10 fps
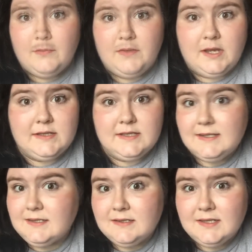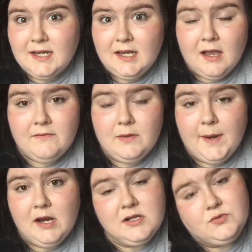The consistency of the
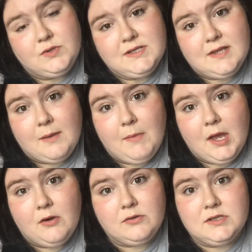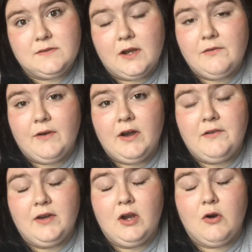bears, once they melt, they're very,
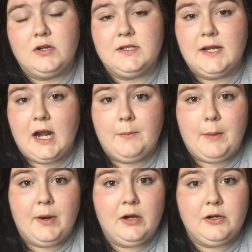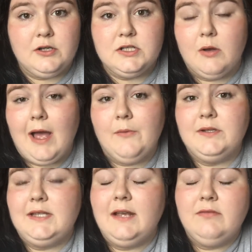very hard to get out of my burner, so I
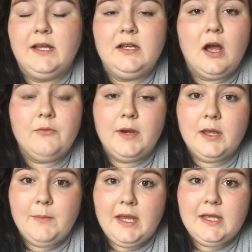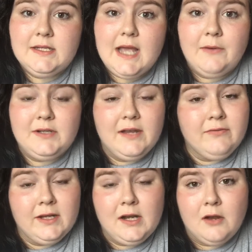would definitely not recommend. I would
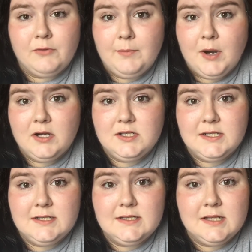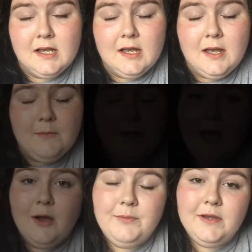definitely not repurchase. But I
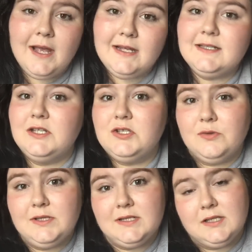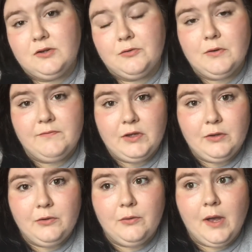hope you guys enjoyed this little
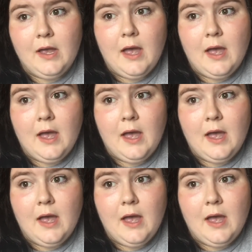review.